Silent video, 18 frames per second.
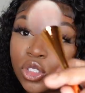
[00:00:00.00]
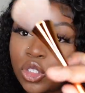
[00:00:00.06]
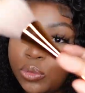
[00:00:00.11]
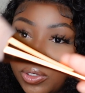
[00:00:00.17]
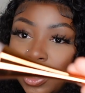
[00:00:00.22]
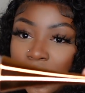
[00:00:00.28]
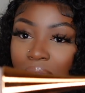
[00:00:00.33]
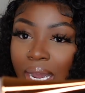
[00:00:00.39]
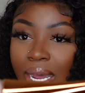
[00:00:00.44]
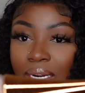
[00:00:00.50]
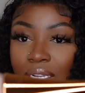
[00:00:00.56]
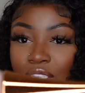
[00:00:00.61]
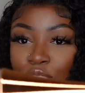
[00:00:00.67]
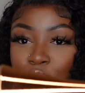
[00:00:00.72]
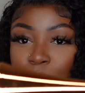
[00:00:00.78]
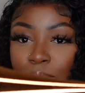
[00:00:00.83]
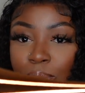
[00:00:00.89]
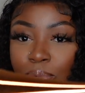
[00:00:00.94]
super gaudy,
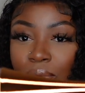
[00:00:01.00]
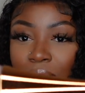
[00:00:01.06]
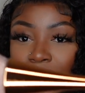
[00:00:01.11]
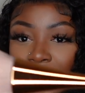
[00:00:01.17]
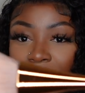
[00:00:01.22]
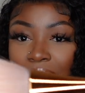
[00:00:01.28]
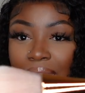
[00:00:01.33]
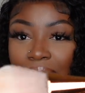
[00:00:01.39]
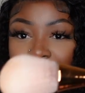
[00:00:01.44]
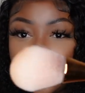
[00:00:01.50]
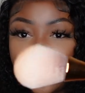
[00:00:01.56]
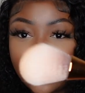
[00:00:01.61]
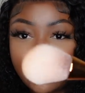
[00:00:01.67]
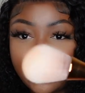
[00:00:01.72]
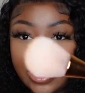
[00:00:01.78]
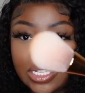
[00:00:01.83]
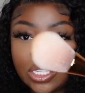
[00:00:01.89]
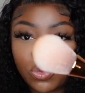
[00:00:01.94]
super pretty. I
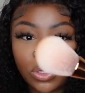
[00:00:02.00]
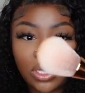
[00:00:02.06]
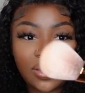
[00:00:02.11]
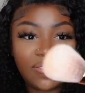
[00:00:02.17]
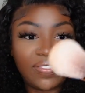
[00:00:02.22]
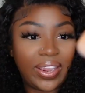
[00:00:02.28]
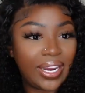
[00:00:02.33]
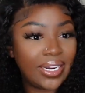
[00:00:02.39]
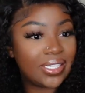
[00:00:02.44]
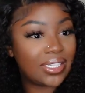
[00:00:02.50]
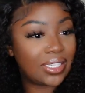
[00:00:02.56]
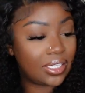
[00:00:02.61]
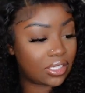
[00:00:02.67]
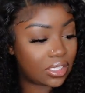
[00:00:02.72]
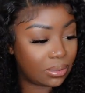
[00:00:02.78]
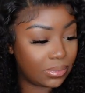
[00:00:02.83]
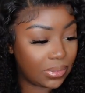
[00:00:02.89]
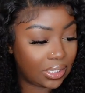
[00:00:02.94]
love it. It's really fancy,
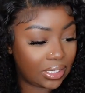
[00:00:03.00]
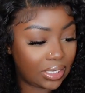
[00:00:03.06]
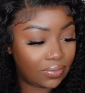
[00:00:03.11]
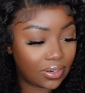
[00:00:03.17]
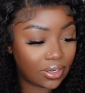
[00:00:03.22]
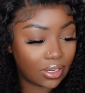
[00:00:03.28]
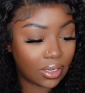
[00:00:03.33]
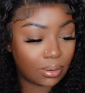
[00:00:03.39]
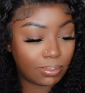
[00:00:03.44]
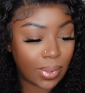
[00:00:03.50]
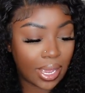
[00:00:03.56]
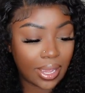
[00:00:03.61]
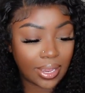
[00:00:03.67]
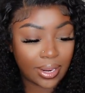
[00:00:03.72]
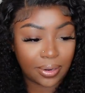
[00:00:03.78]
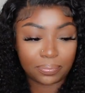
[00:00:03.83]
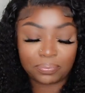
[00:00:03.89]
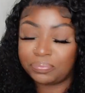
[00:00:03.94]
so I'm gonna leave it on
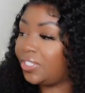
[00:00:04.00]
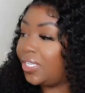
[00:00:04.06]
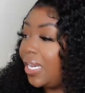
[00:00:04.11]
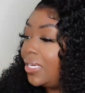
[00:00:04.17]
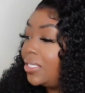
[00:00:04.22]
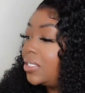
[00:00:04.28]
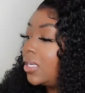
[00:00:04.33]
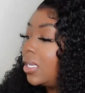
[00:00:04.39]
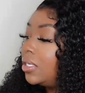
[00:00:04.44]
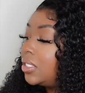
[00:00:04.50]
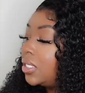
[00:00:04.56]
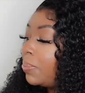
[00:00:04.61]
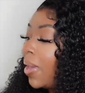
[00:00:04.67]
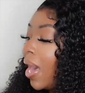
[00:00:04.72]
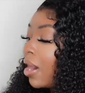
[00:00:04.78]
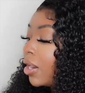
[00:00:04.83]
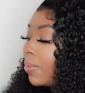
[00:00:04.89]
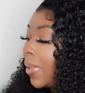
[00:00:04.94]
my desk to
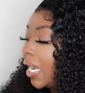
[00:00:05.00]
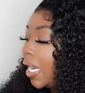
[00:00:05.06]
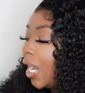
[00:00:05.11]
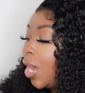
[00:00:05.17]
powder my